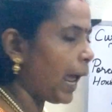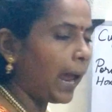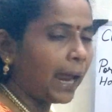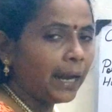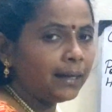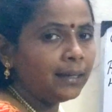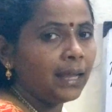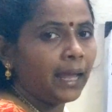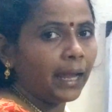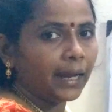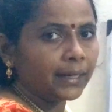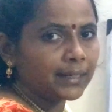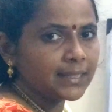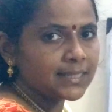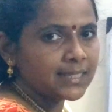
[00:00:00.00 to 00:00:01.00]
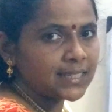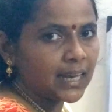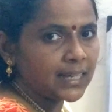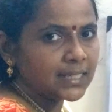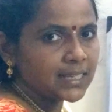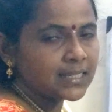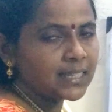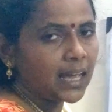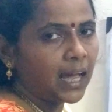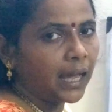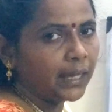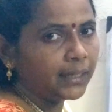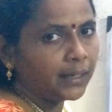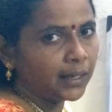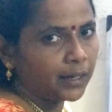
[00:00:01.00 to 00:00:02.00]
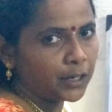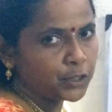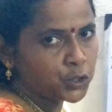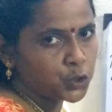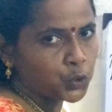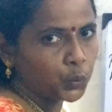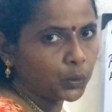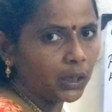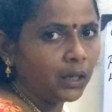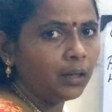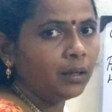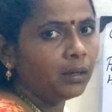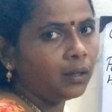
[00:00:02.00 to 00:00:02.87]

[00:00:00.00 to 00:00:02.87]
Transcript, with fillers: and it discharges the high currents to the